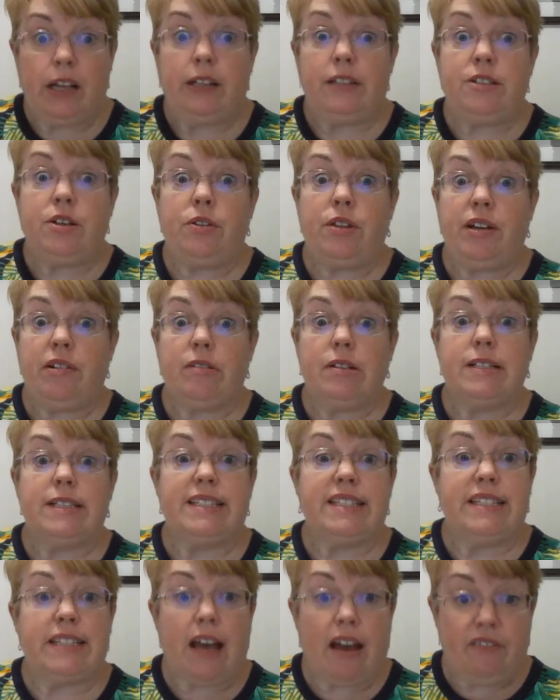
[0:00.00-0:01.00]
So there are
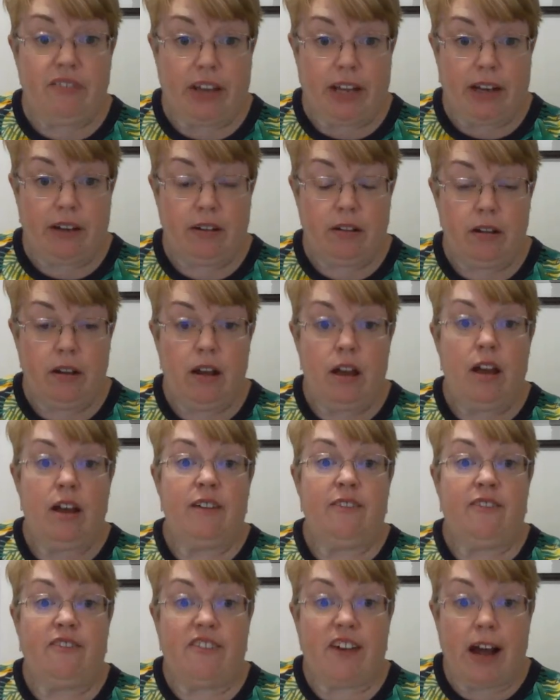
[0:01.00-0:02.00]
7,
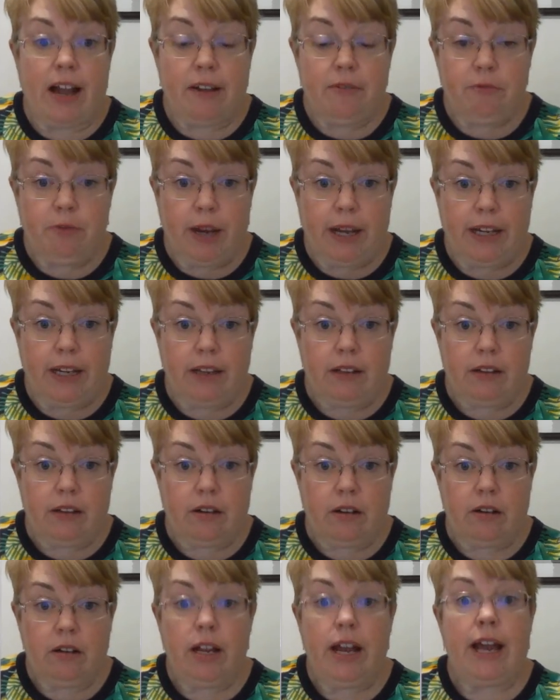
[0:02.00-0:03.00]
5
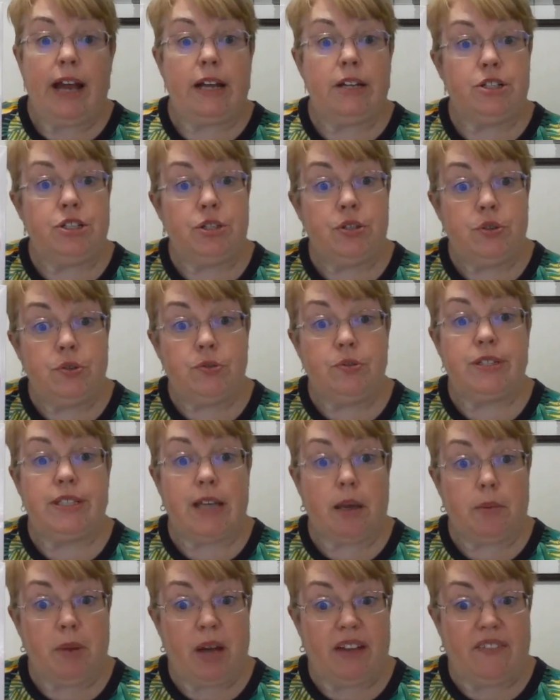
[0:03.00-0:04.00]
regular and 2
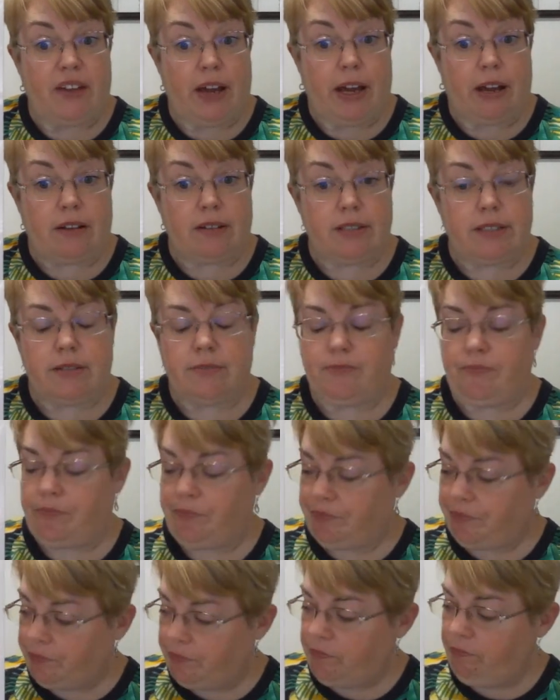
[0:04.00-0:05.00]
semivowels.
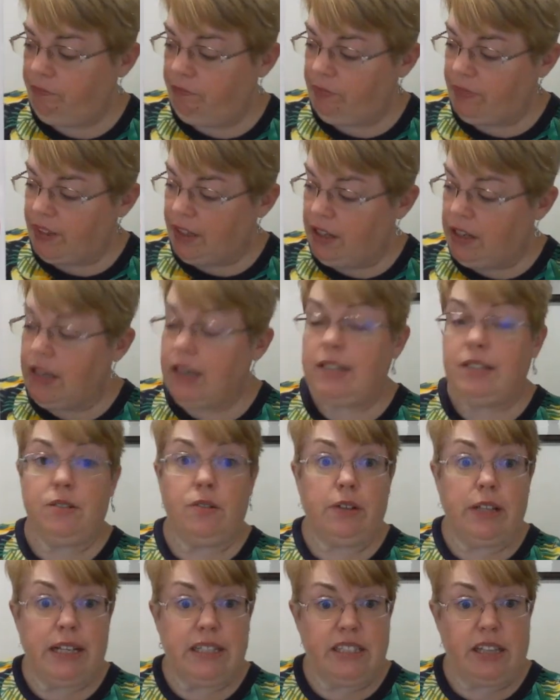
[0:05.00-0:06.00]

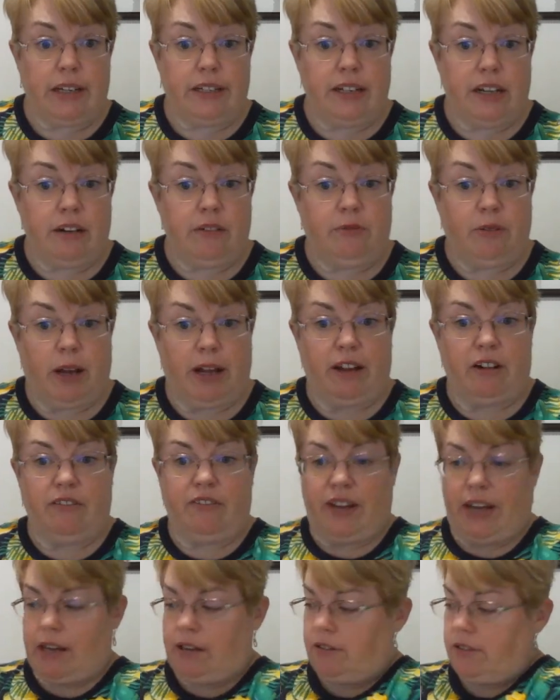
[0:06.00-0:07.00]
So let's identify our
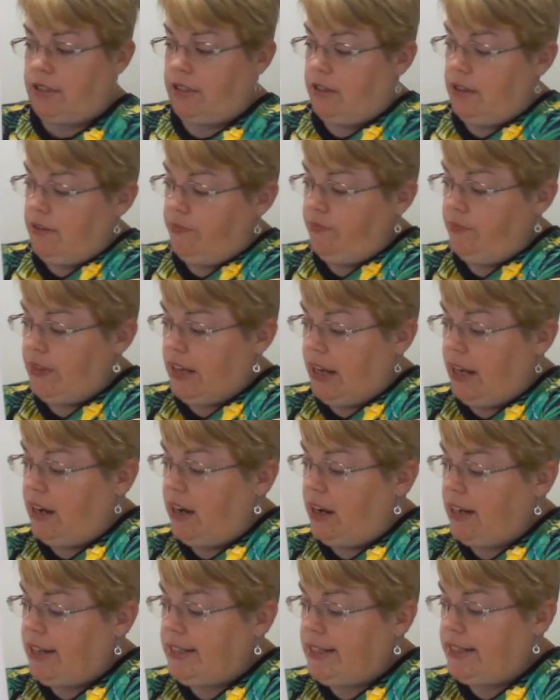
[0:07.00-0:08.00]
vowels. And
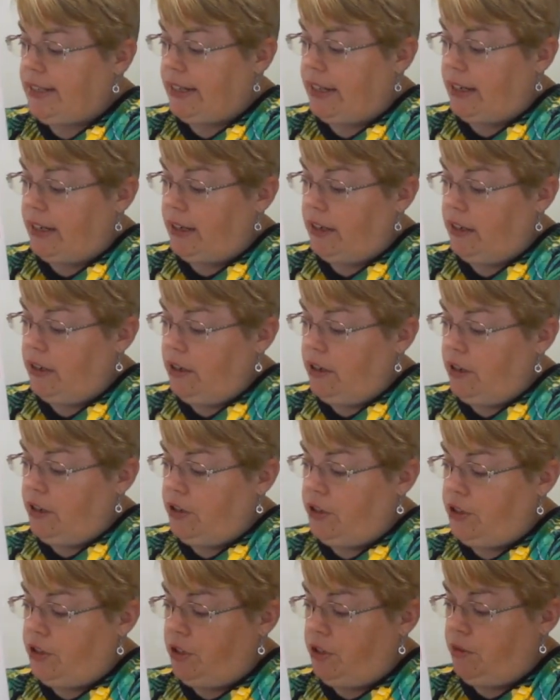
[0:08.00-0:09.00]
I see
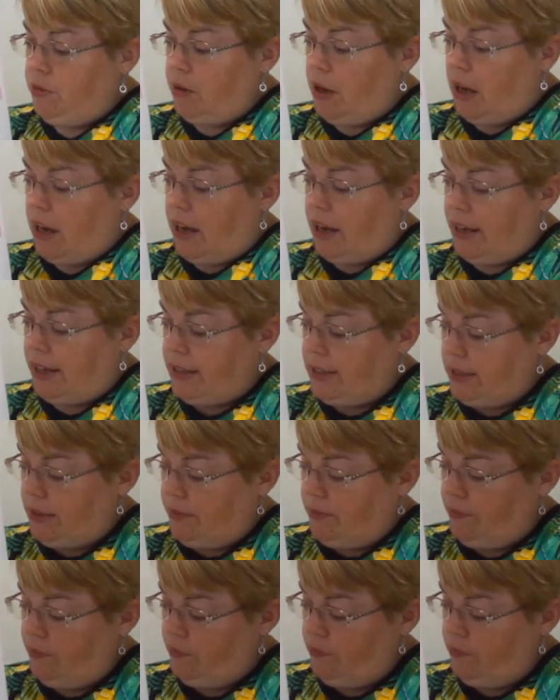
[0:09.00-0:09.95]
2 I's.